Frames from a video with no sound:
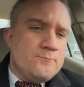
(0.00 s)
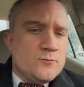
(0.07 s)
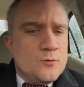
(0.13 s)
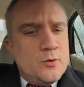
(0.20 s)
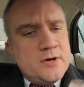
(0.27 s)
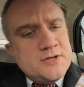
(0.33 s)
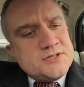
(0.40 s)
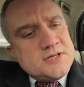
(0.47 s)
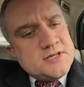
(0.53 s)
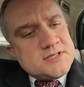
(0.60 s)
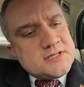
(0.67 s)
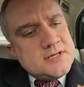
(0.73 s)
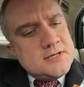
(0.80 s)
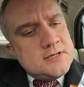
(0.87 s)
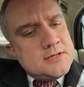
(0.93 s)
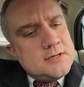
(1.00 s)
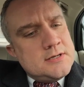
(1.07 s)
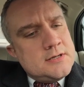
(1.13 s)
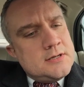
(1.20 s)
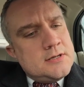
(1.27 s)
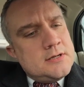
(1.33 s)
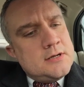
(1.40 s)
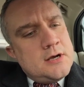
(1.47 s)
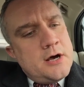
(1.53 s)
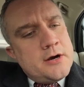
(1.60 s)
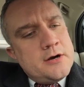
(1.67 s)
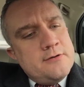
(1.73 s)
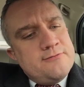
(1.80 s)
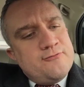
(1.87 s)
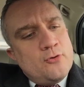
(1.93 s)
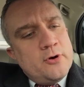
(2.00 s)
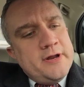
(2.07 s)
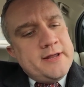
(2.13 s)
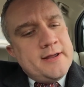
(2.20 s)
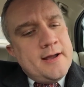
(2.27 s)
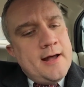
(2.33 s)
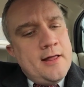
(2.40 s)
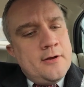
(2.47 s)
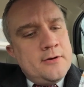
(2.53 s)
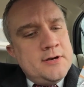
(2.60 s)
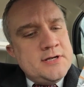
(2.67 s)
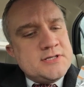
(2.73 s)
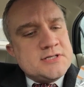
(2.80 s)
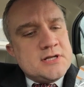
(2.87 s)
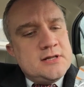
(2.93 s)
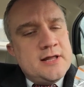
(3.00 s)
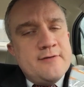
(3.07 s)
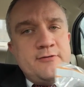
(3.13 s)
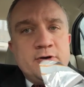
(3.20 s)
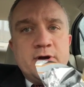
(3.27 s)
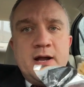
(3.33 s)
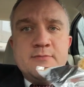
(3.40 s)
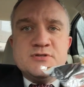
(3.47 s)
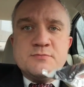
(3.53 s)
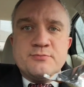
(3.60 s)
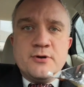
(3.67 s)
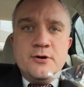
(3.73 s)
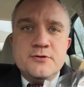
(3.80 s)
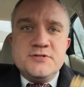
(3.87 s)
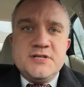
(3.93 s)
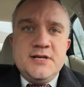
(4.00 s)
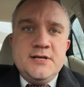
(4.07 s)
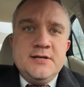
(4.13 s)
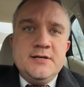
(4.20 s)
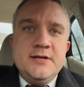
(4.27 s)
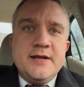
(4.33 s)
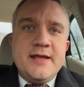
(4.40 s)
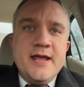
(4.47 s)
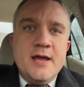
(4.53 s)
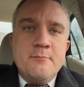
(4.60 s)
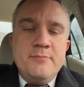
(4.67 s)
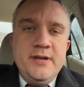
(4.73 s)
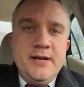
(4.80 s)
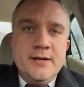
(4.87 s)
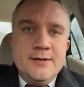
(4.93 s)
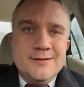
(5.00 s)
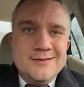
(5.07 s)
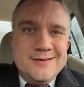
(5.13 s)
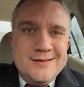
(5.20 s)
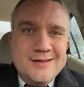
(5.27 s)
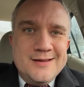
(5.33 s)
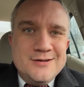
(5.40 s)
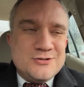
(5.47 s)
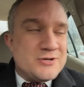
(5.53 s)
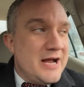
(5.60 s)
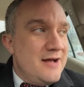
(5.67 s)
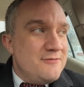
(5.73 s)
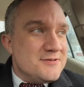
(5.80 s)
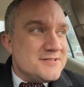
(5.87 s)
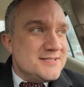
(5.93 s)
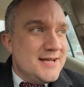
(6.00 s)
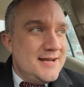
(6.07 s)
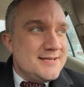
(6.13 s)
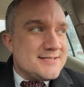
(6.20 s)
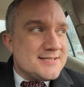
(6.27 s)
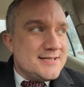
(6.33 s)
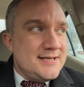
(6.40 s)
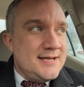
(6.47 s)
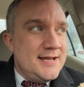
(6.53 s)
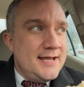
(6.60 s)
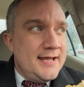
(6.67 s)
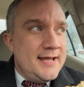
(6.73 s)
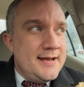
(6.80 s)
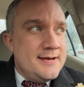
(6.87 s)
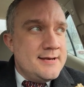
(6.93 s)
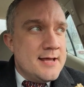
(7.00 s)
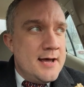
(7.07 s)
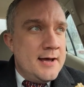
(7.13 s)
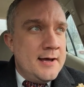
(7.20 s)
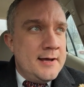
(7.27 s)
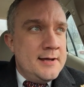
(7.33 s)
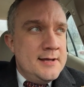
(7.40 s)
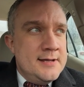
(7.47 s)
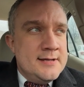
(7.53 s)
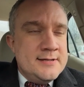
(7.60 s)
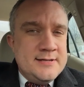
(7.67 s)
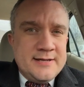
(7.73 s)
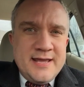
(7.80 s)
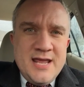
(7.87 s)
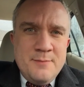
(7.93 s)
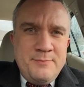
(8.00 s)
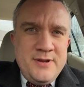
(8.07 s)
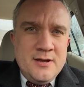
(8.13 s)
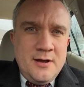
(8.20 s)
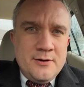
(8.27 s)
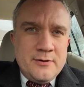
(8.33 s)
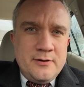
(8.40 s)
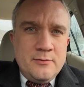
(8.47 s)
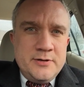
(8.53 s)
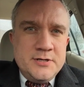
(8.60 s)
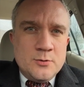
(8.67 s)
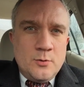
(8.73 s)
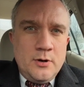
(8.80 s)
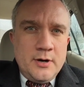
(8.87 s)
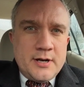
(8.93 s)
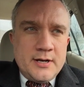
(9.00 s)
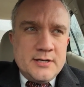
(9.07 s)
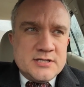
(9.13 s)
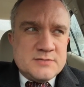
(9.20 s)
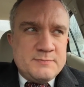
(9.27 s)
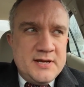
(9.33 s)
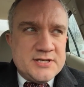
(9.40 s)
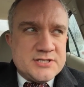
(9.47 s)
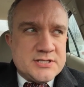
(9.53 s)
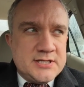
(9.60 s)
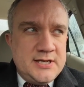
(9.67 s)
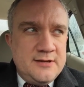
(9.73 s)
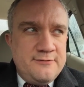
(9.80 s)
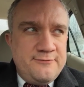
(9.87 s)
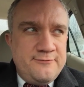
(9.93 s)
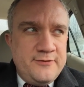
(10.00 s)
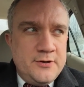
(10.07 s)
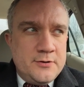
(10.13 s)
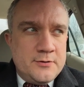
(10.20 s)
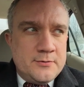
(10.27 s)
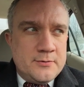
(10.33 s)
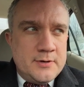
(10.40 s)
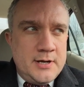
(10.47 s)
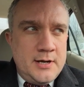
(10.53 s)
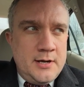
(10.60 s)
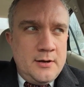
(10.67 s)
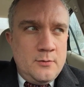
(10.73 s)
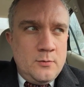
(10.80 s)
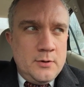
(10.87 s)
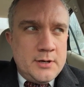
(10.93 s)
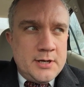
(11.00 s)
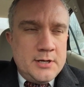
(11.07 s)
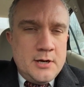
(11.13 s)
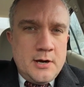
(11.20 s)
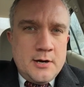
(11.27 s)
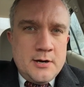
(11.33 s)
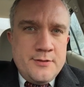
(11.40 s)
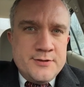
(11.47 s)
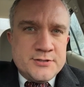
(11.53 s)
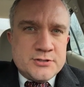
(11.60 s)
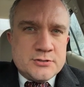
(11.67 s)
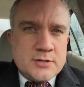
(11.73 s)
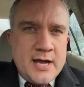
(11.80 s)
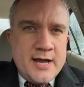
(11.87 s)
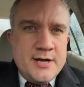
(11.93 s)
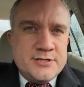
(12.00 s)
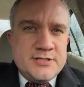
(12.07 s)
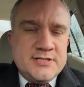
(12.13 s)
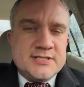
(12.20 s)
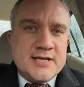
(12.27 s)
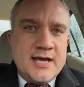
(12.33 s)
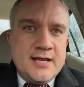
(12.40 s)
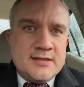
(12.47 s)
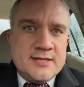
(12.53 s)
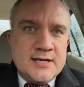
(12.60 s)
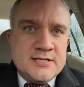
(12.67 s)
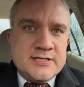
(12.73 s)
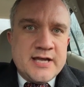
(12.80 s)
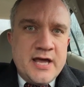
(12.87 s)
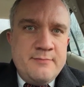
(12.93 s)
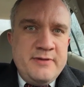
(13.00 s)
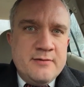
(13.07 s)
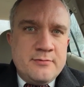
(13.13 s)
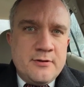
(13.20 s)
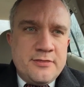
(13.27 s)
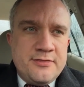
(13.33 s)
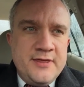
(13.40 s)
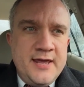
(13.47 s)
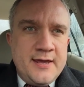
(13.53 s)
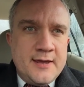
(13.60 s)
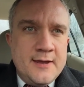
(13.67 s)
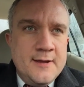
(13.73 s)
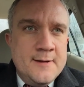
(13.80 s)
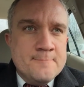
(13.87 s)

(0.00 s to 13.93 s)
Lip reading: What is this? 140 calories, 11 grams of protein. You can't beat it. Travels nicely, and you can't be hungry when you're working, especially if you're working hard on the strategy side of things. You got to be able to think.